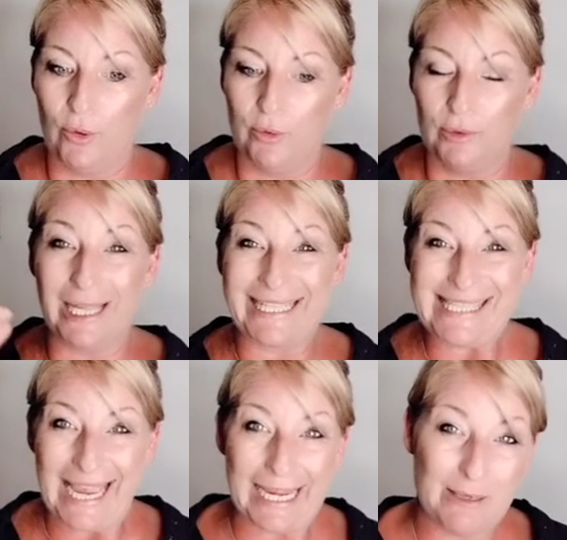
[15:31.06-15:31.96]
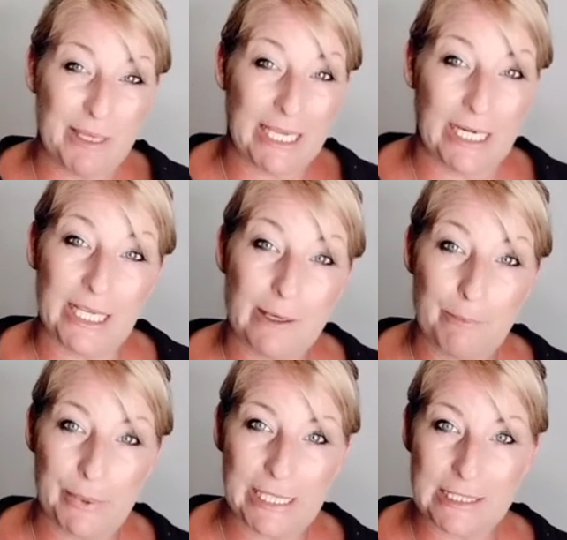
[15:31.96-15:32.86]
like taming an inner
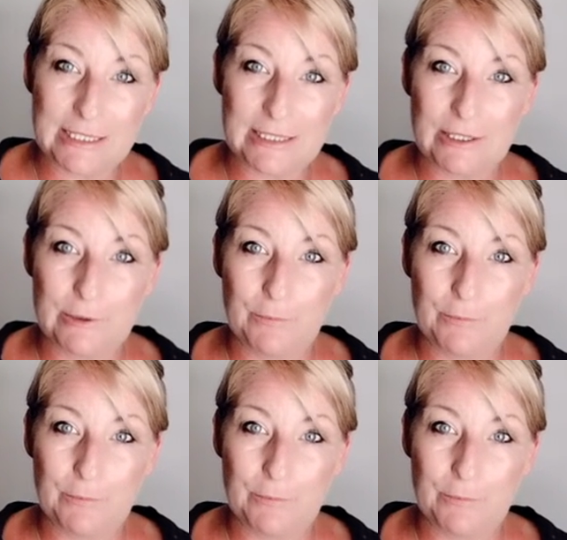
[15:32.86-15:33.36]
beast,